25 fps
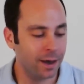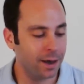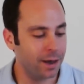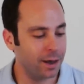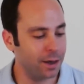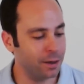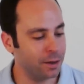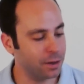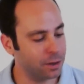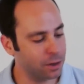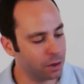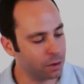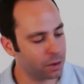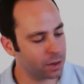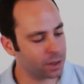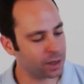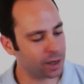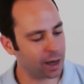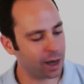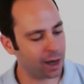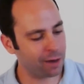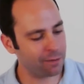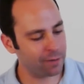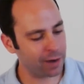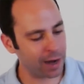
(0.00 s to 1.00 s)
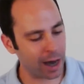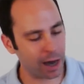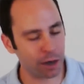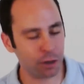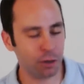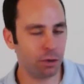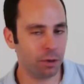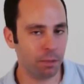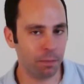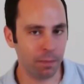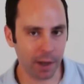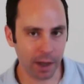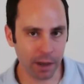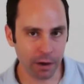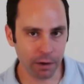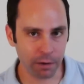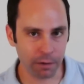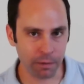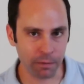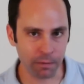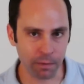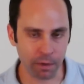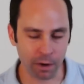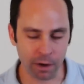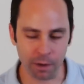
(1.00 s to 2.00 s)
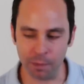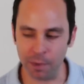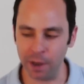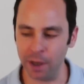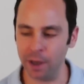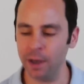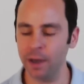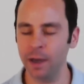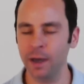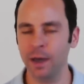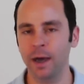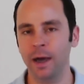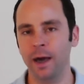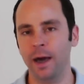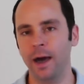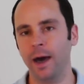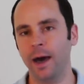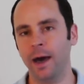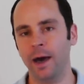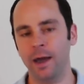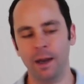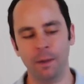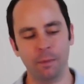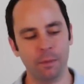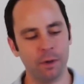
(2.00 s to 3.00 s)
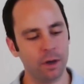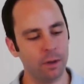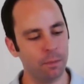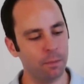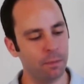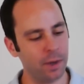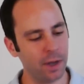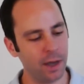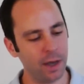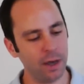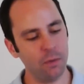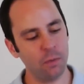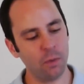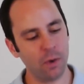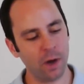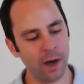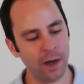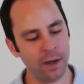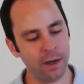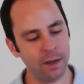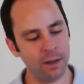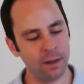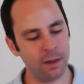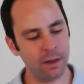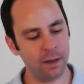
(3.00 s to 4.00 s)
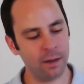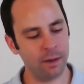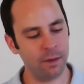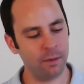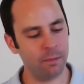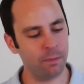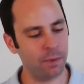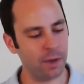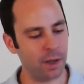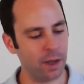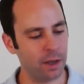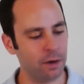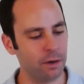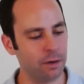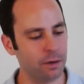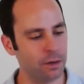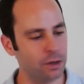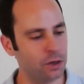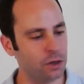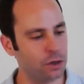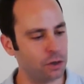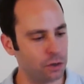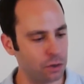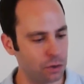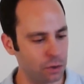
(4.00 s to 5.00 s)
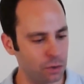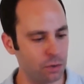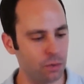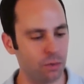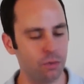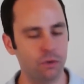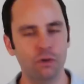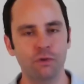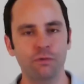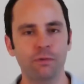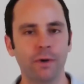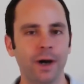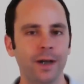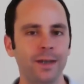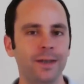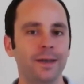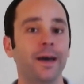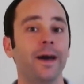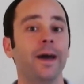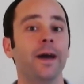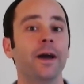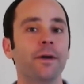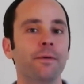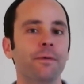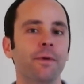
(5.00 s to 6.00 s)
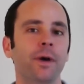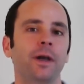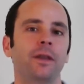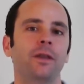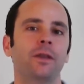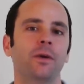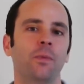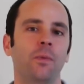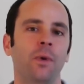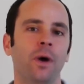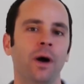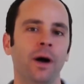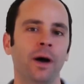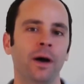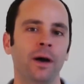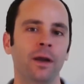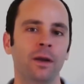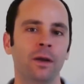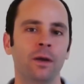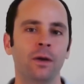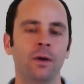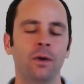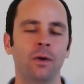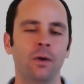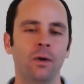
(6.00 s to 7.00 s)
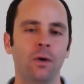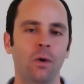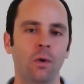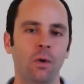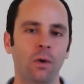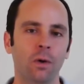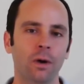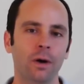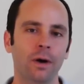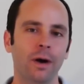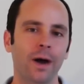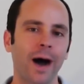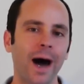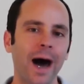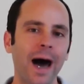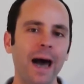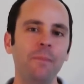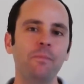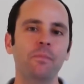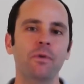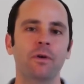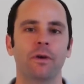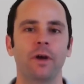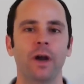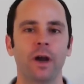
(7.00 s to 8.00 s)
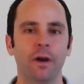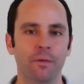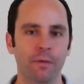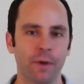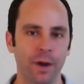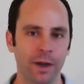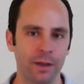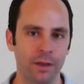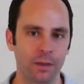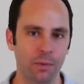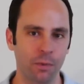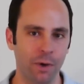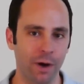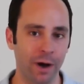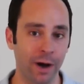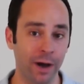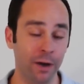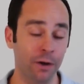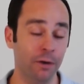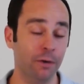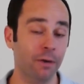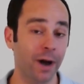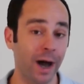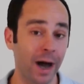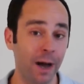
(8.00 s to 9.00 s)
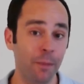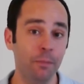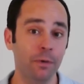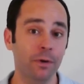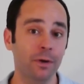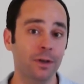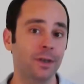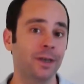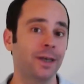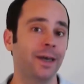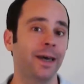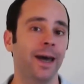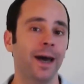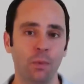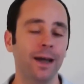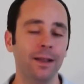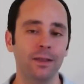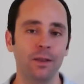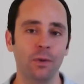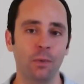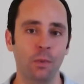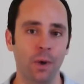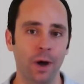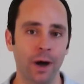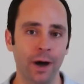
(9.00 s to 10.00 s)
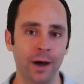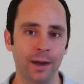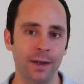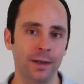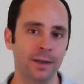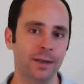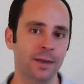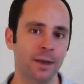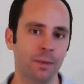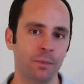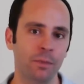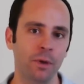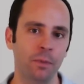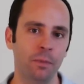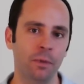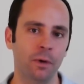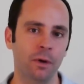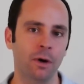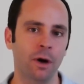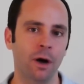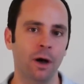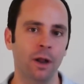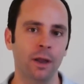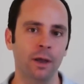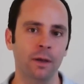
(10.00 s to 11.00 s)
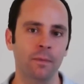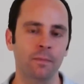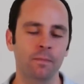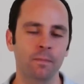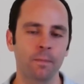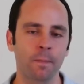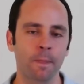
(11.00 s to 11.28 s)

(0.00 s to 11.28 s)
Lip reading: You'll notice I have an actual blender in front of me, and I'm going to blend wine in the blender to try to aerate the wine, or hyper-aerate the wine, or hyper-decant the wine as some people call it.